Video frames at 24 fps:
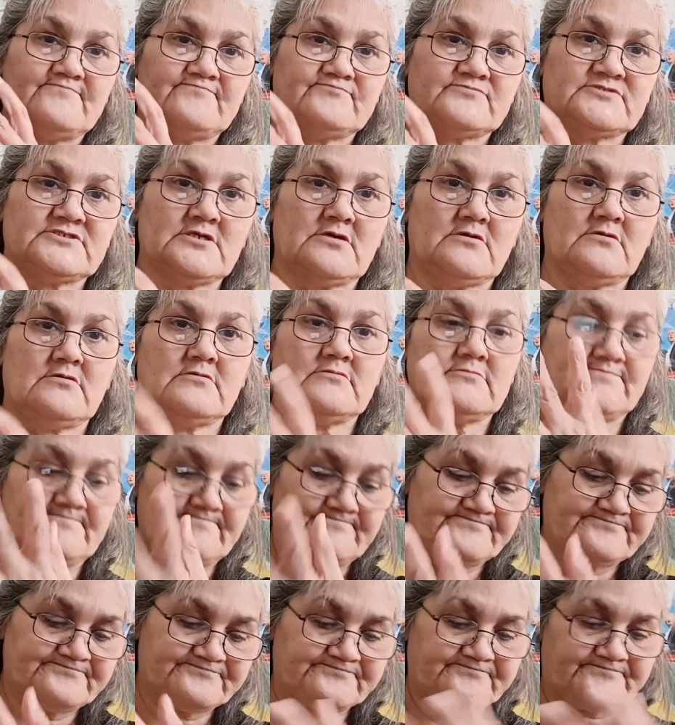So
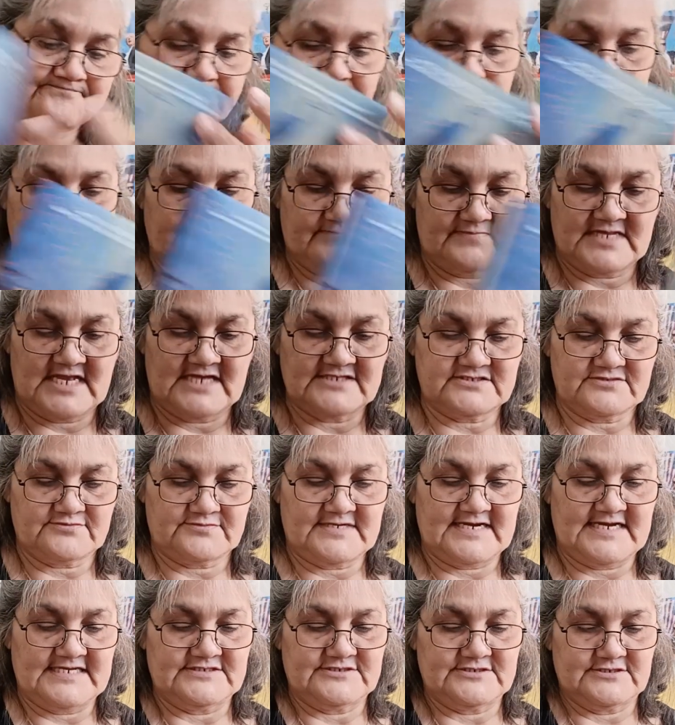that's
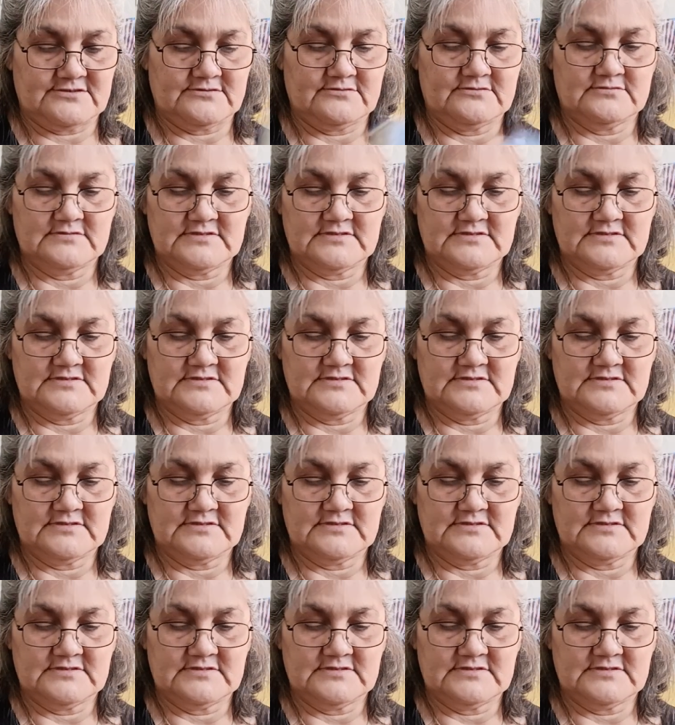what I do.